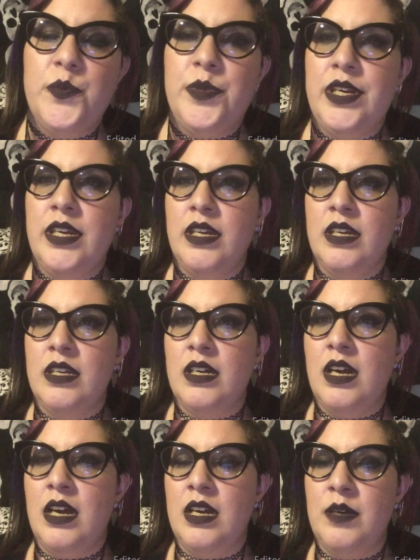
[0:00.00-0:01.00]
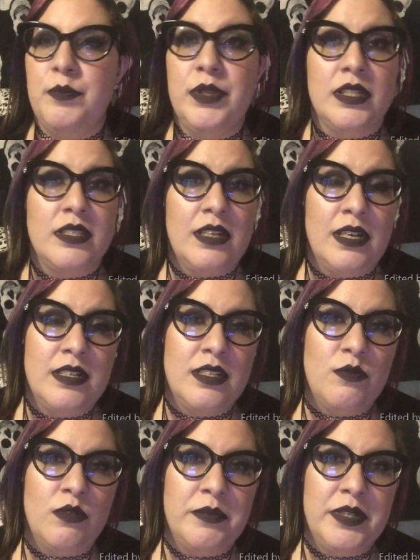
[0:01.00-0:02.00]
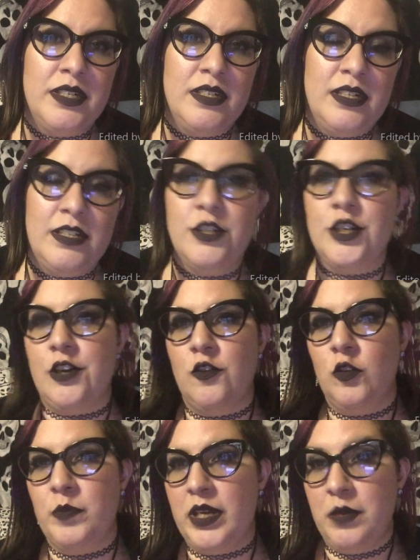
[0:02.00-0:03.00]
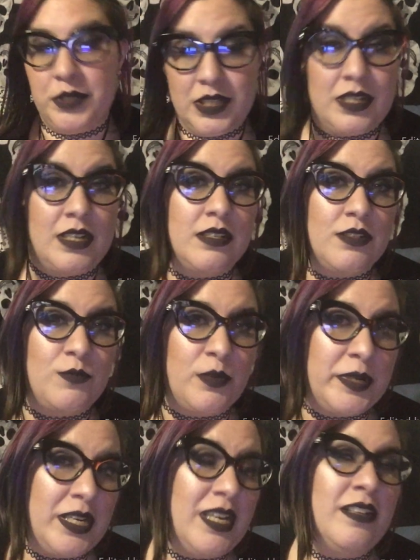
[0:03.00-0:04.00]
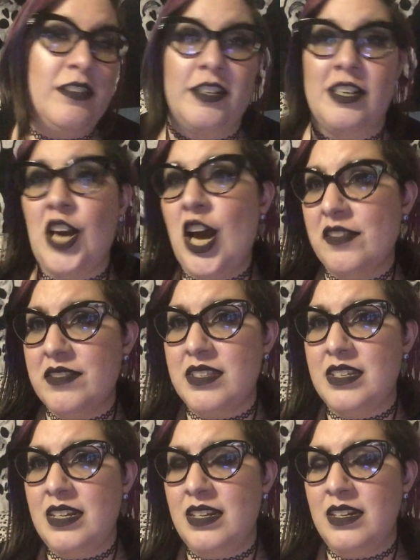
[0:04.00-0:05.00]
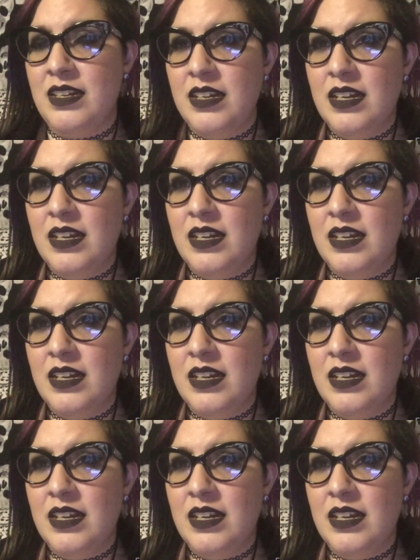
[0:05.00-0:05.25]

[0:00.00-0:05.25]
being a plus-size woman in general, being a plus-size woman in the goth scene,